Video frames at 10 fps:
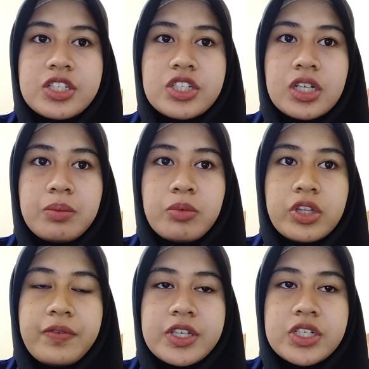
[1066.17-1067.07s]

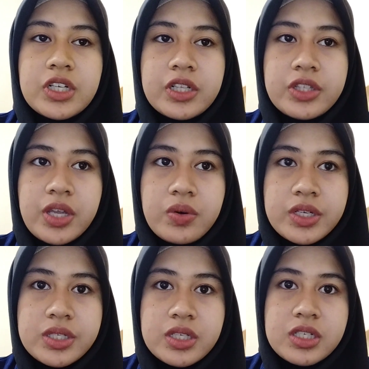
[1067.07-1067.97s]
motivational theories
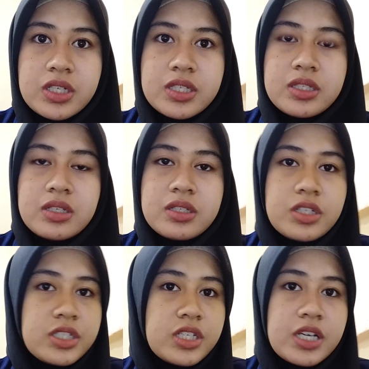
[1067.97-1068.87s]
such
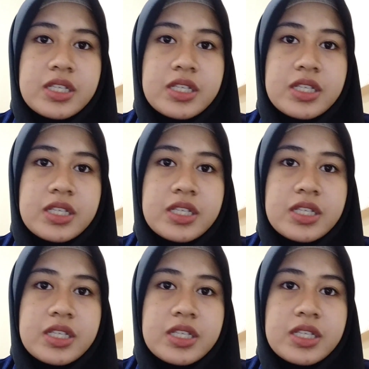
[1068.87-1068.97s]
as